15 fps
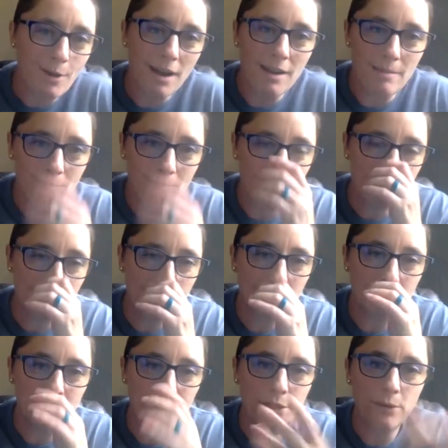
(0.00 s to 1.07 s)
um,
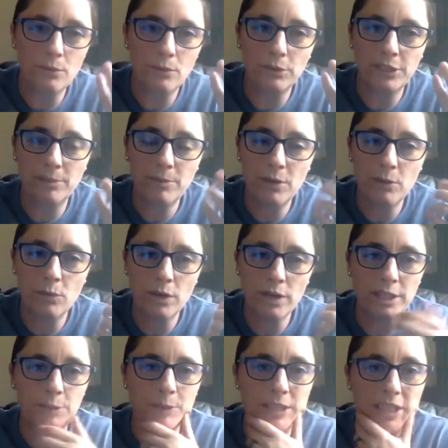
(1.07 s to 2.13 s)
so some of the work
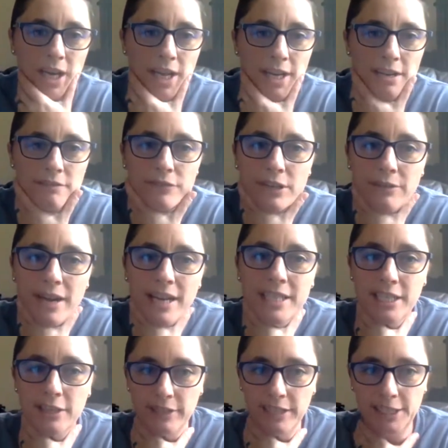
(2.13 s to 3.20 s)
that's been done in free
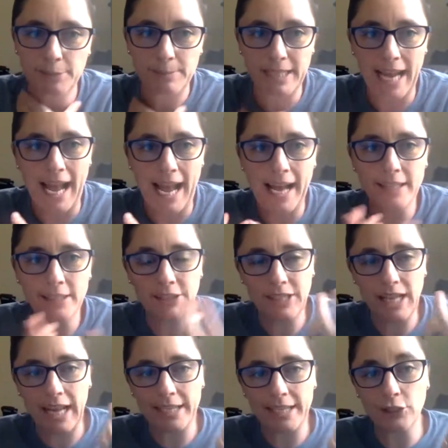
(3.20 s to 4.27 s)
ranging rhesus macaques
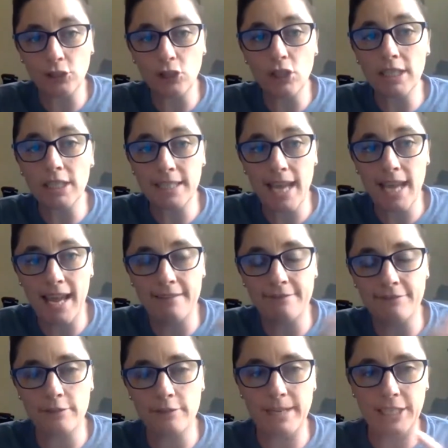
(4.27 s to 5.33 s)
has looked at
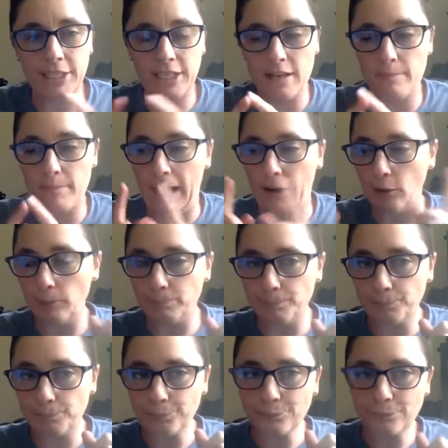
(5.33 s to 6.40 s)
information about
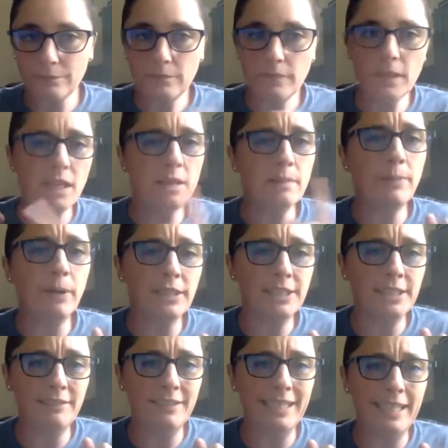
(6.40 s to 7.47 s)

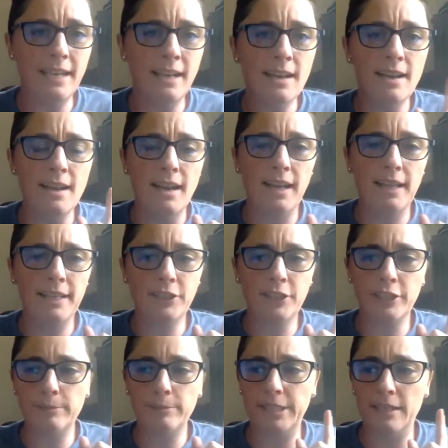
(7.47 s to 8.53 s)
impulsivity in
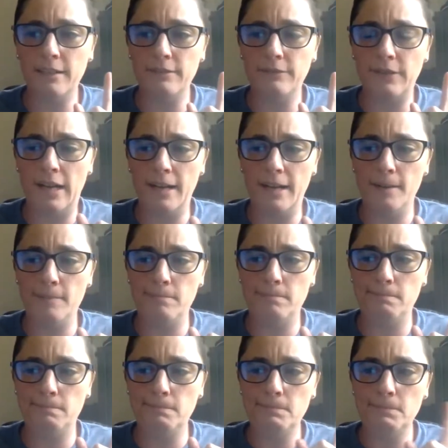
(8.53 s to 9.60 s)
terms of
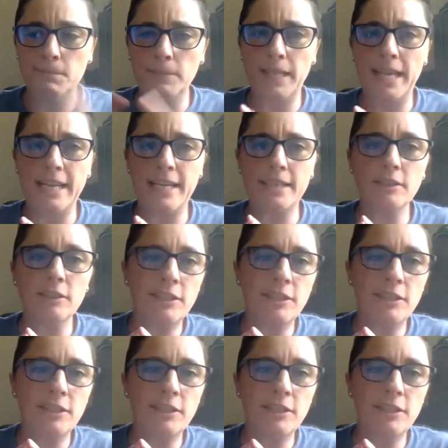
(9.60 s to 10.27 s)
um, like